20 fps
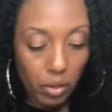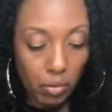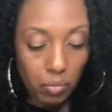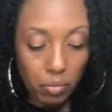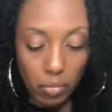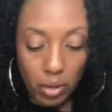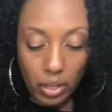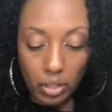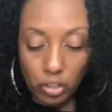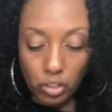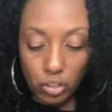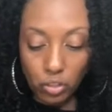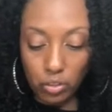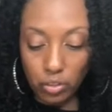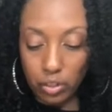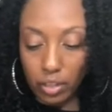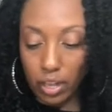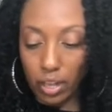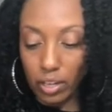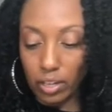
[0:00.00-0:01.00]
Make
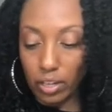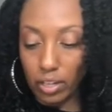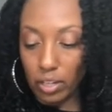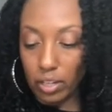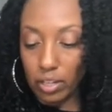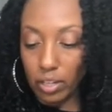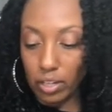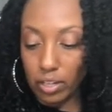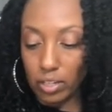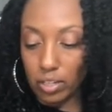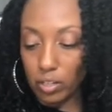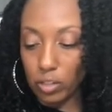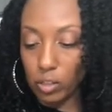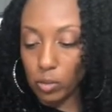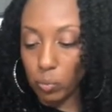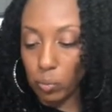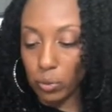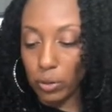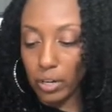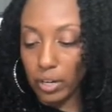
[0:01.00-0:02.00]
sure that it is
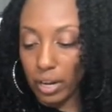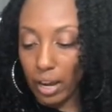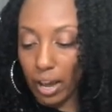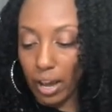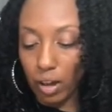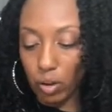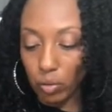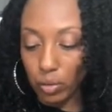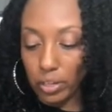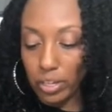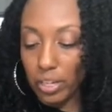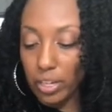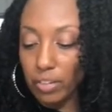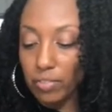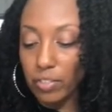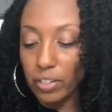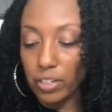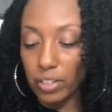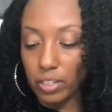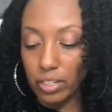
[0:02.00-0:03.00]
spread out
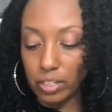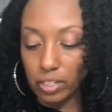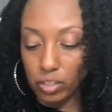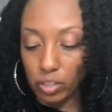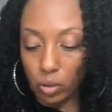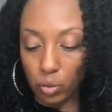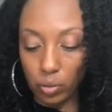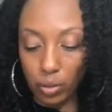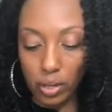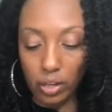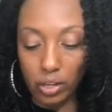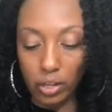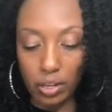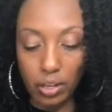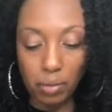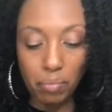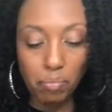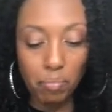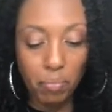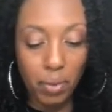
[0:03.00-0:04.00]
evenly so that it
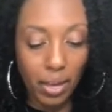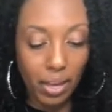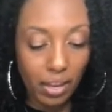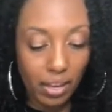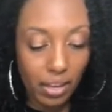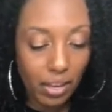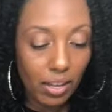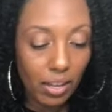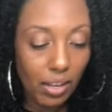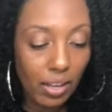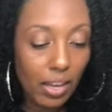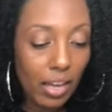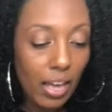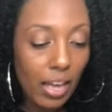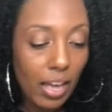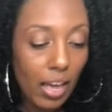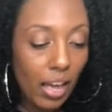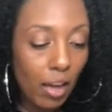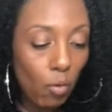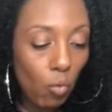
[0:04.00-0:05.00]
can bake.
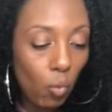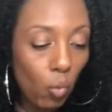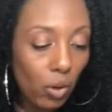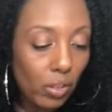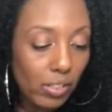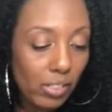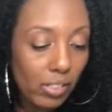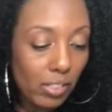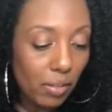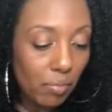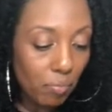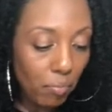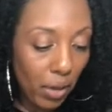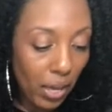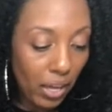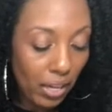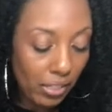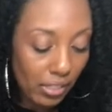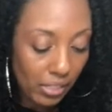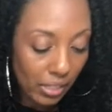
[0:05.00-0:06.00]
And once it
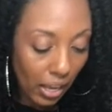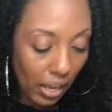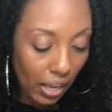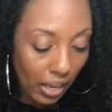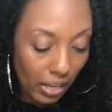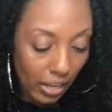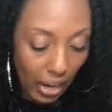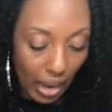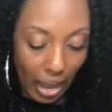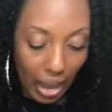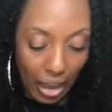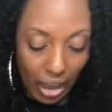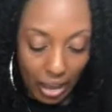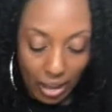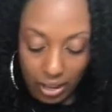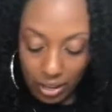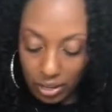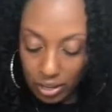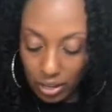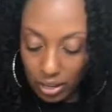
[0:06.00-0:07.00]
bakes and
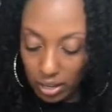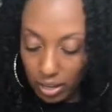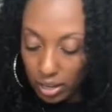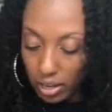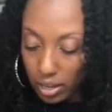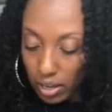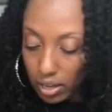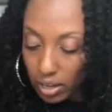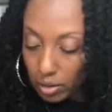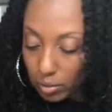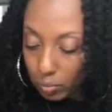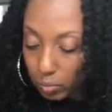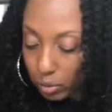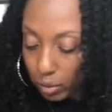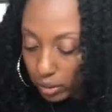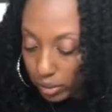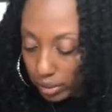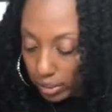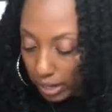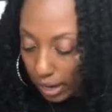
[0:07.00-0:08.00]
I
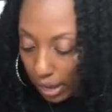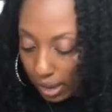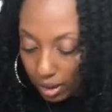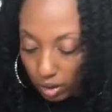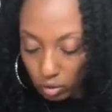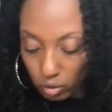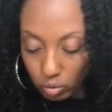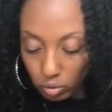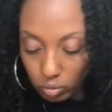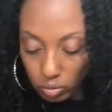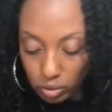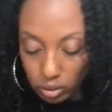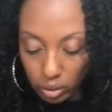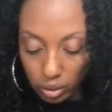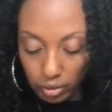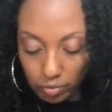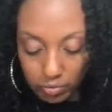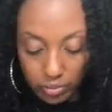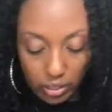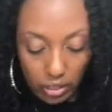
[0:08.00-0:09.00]
pull it out
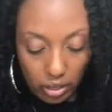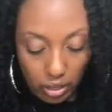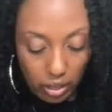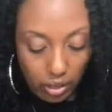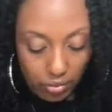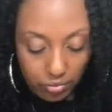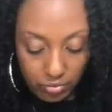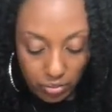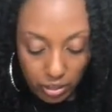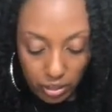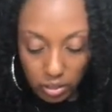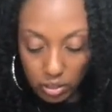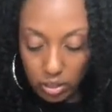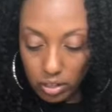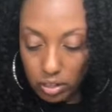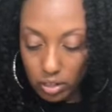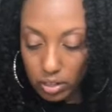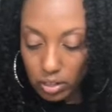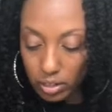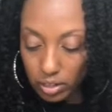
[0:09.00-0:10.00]
of the
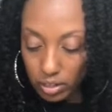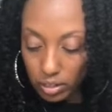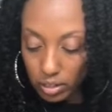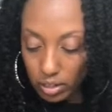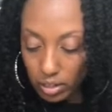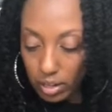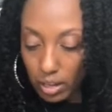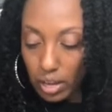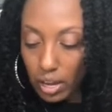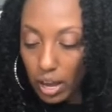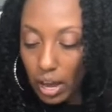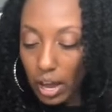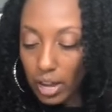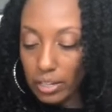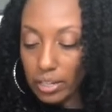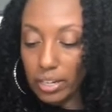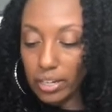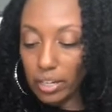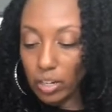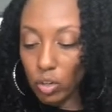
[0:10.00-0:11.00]
oven, I
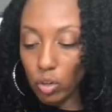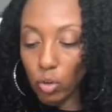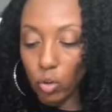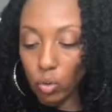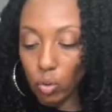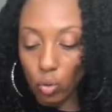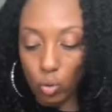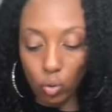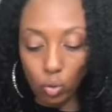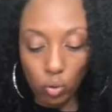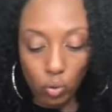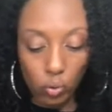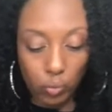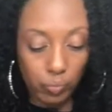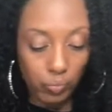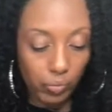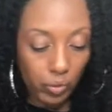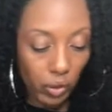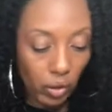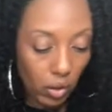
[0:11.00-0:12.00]
let it cool
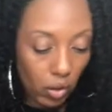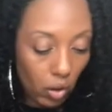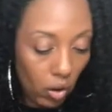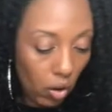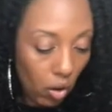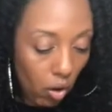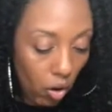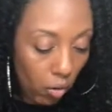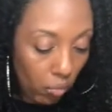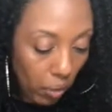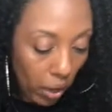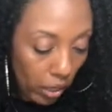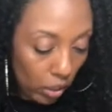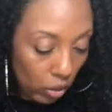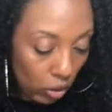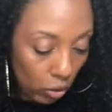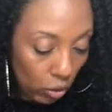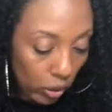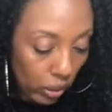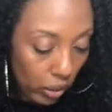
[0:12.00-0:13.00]
on my
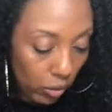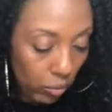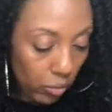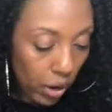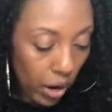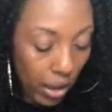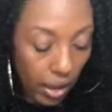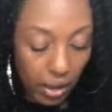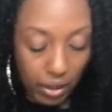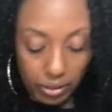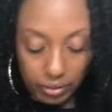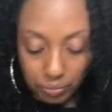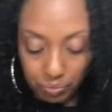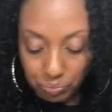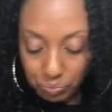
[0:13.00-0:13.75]
cooling rack.